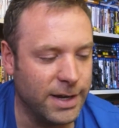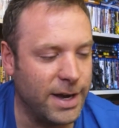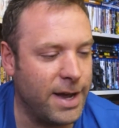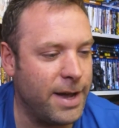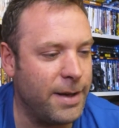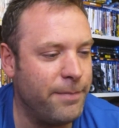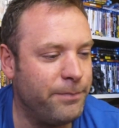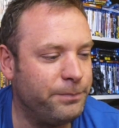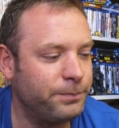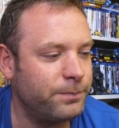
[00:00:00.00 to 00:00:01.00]

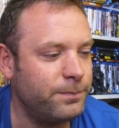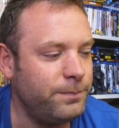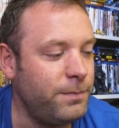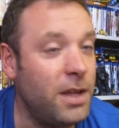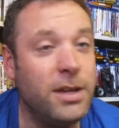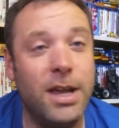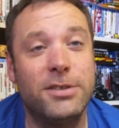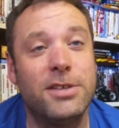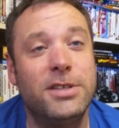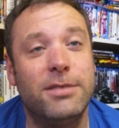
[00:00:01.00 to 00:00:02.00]
Yeah,
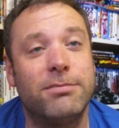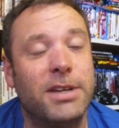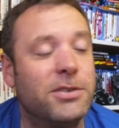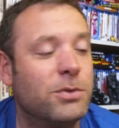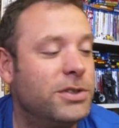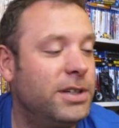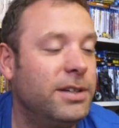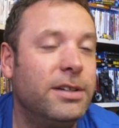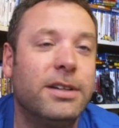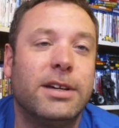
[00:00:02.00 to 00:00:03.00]
so that's it. Thanks for
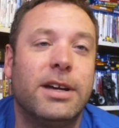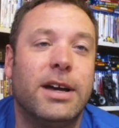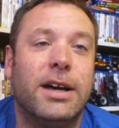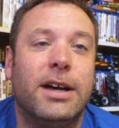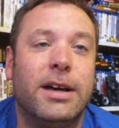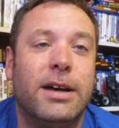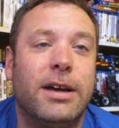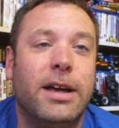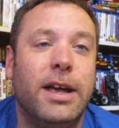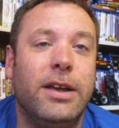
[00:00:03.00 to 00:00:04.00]
watching,
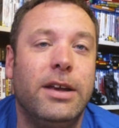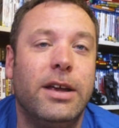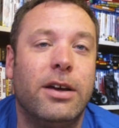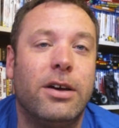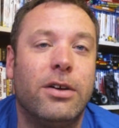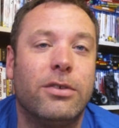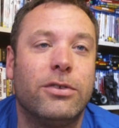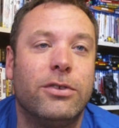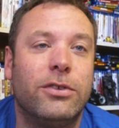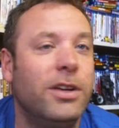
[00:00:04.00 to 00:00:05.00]
and yeah, I'll
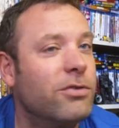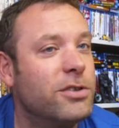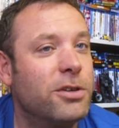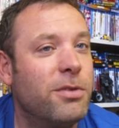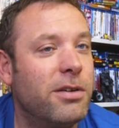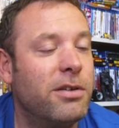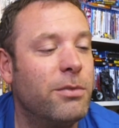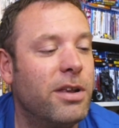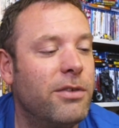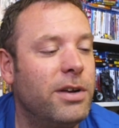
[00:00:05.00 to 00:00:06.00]
see you very soon with
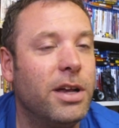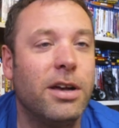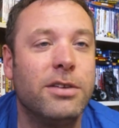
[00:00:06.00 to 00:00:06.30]
another video.